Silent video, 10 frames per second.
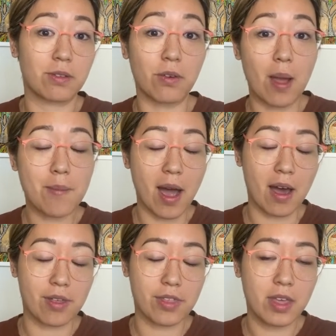the right
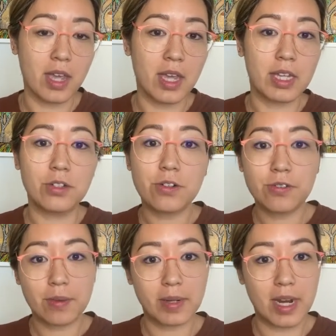path in your
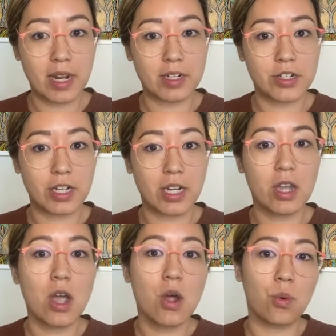feminine energy
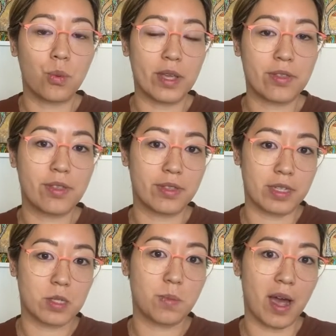with
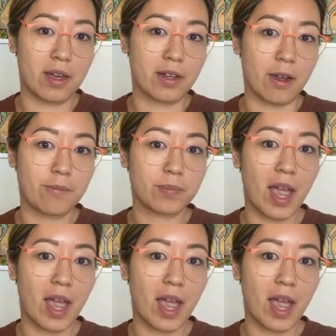this partner?